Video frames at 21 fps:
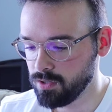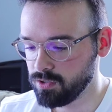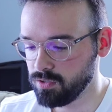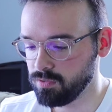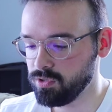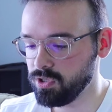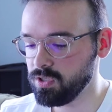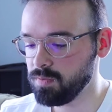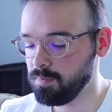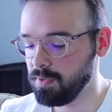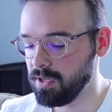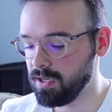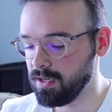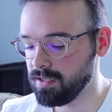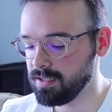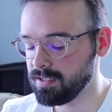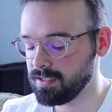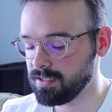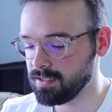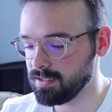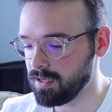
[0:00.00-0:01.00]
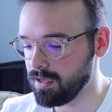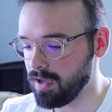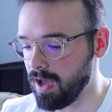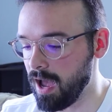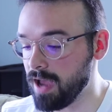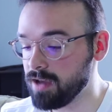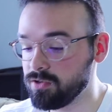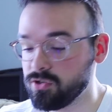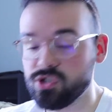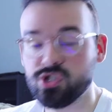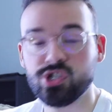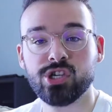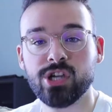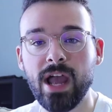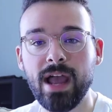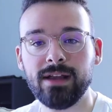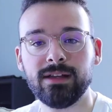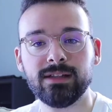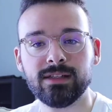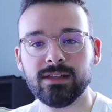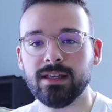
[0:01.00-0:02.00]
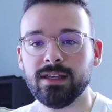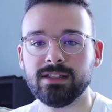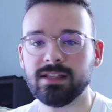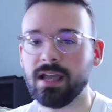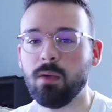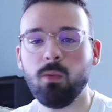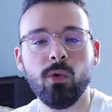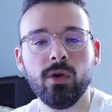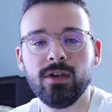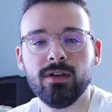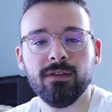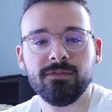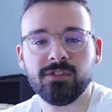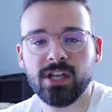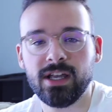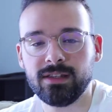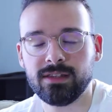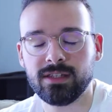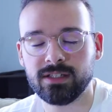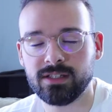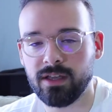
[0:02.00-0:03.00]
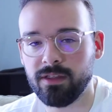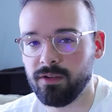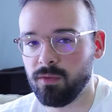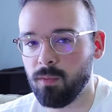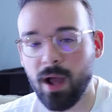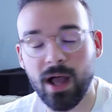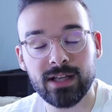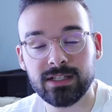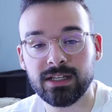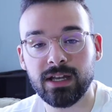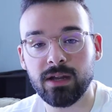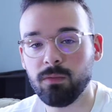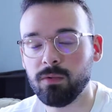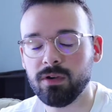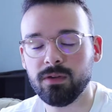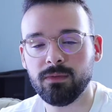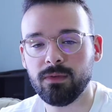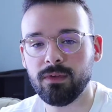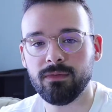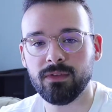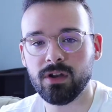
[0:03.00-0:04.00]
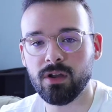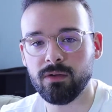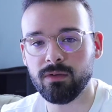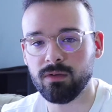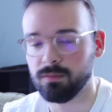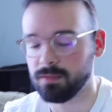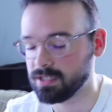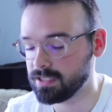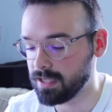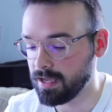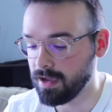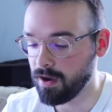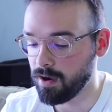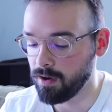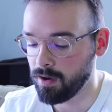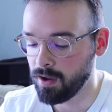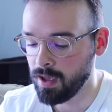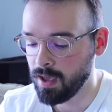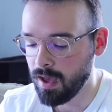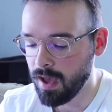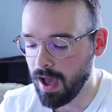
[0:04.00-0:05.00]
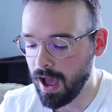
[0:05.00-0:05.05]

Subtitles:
So just because I checked this, I wouldn't have checked this otherwise, and I wouldn't have even known it was there.